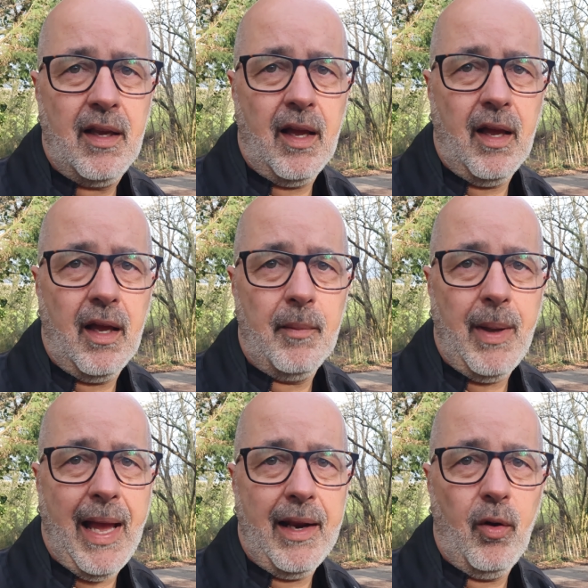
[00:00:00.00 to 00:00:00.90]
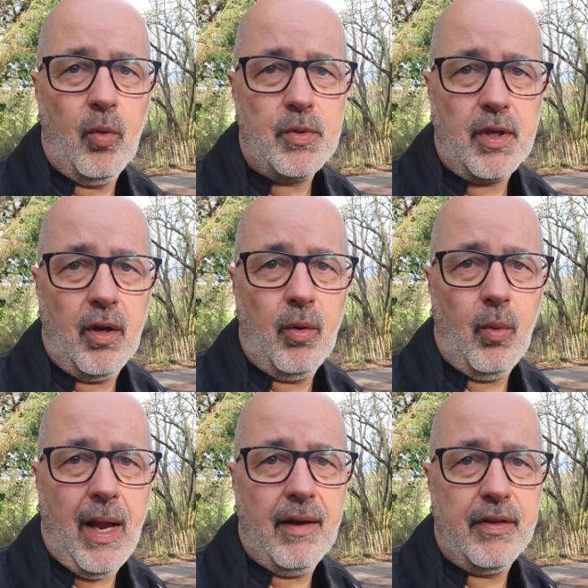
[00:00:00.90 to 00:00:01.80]
and also
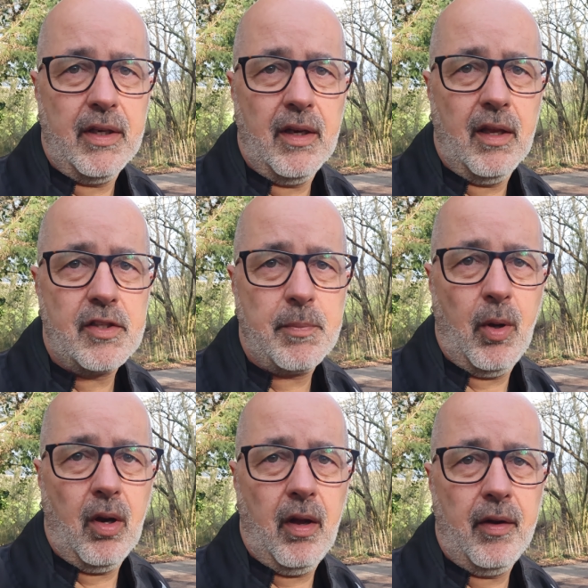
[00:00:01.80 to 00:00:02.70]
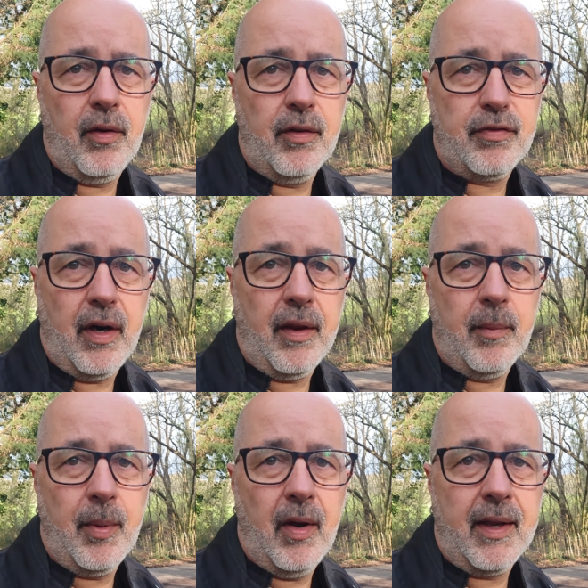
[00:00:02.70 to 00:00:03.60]
having a spotlight on the front of the
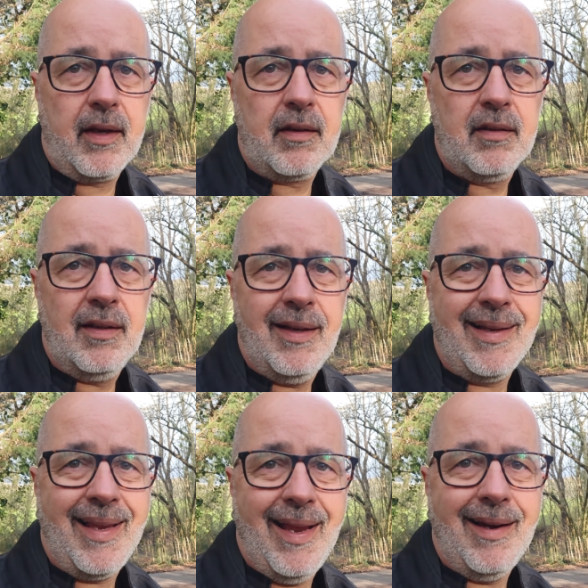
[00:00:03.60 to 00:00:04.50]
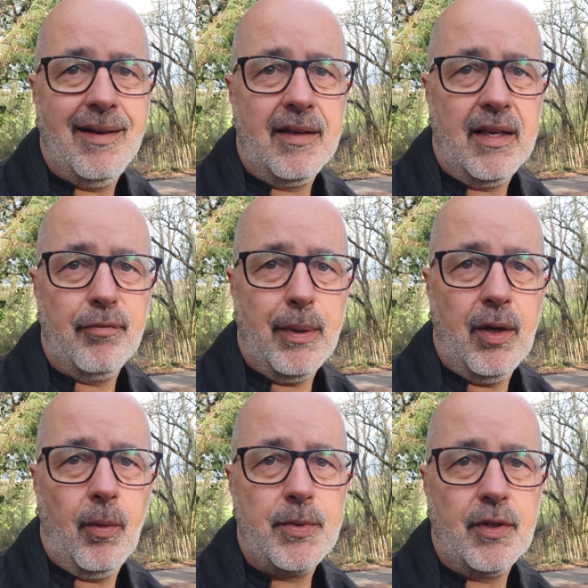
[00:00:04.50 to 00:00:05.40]
bike again give me an
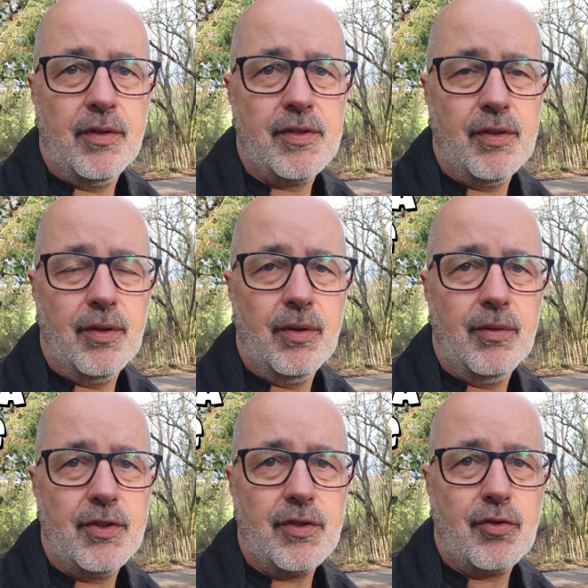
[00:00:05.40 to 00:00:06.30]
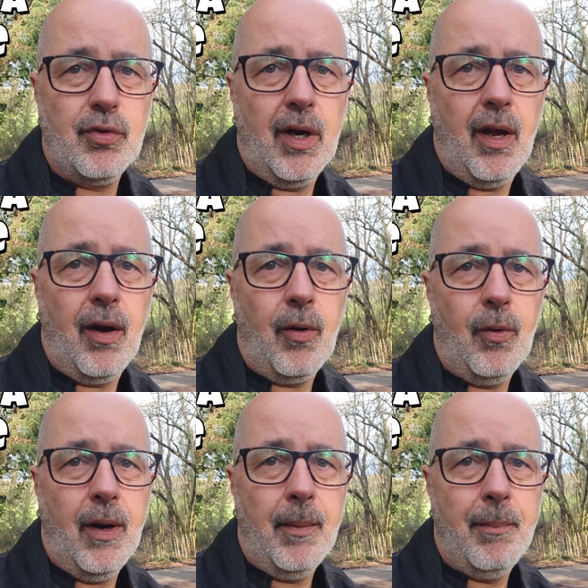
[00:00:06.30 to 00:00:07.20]
option to just drill a
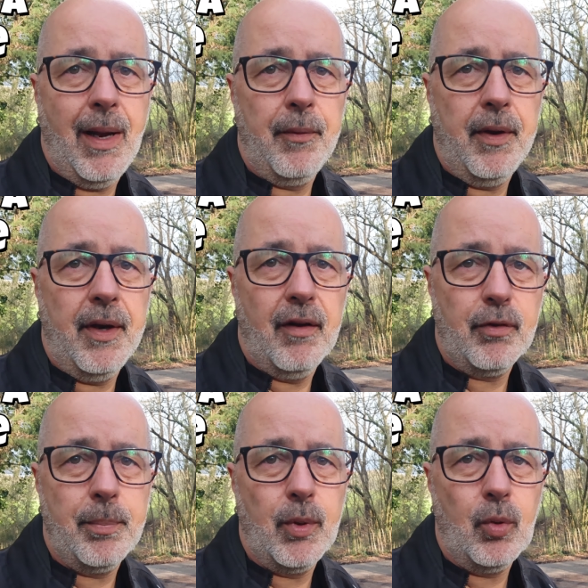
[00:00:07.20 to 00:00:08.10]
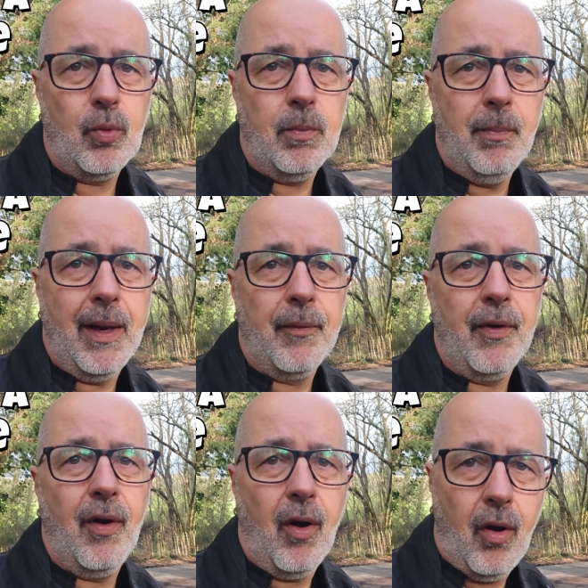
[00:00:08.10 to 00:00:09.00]
hole and mount another ball mount
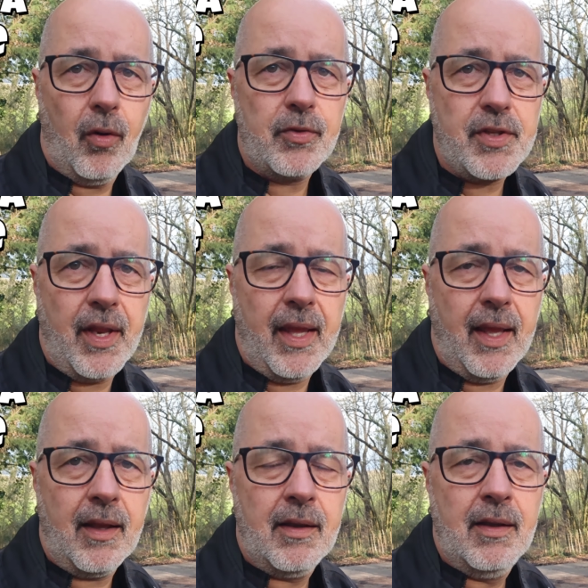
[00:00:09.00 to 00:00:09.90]
onto there.